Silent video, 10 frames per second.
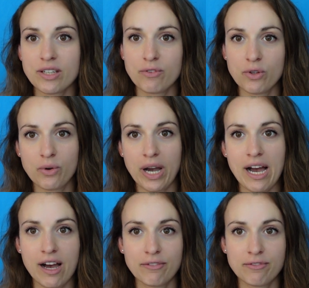If you
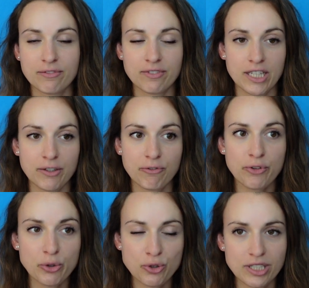have
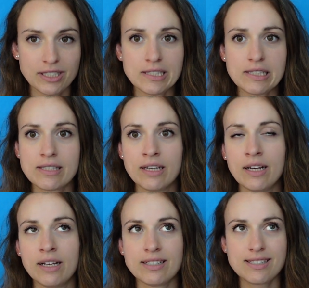infusions,
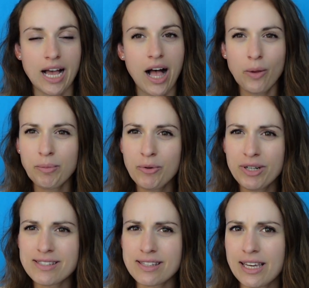tell me what
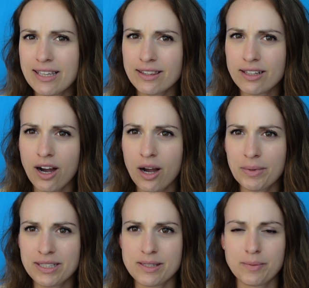it's like in the
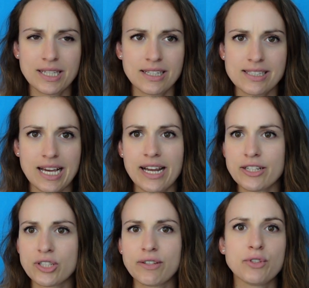comments, because I
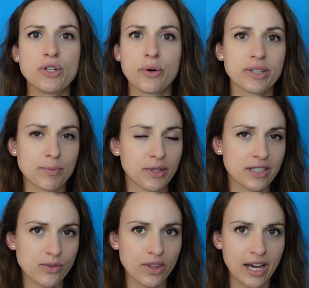actually have no
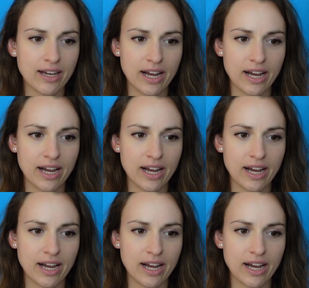experience with that.